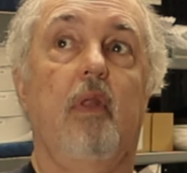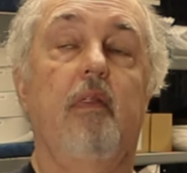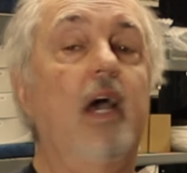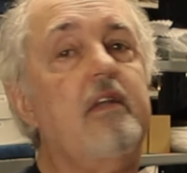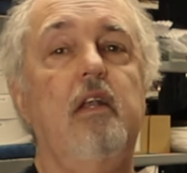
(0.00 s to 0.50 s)

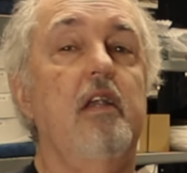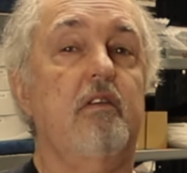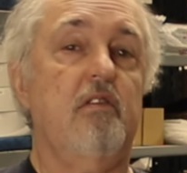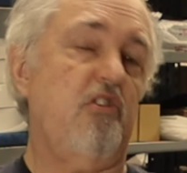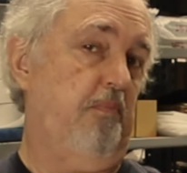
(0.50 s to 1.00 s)
that didn't
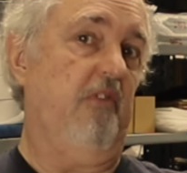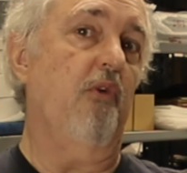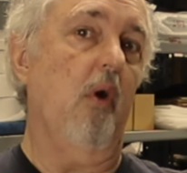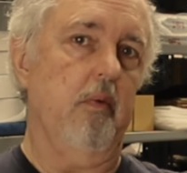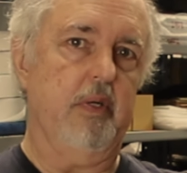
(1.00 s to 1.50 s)
exist
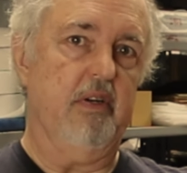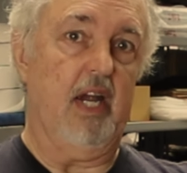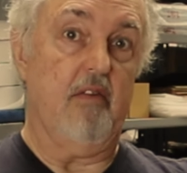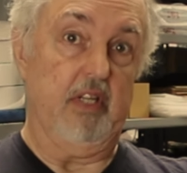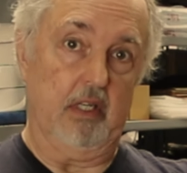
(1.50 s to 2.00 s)
before when we were
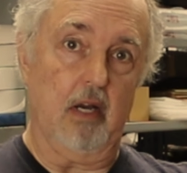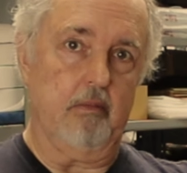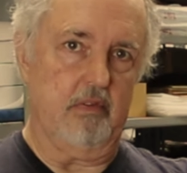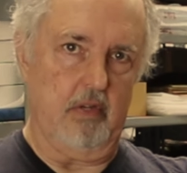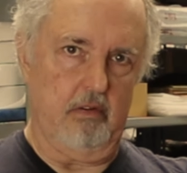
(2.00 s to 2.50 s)
having the
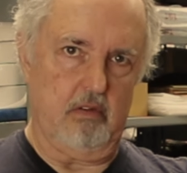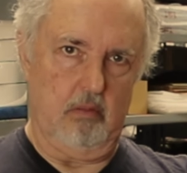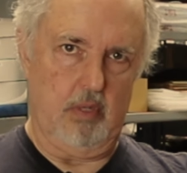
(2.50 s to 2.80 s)
conversation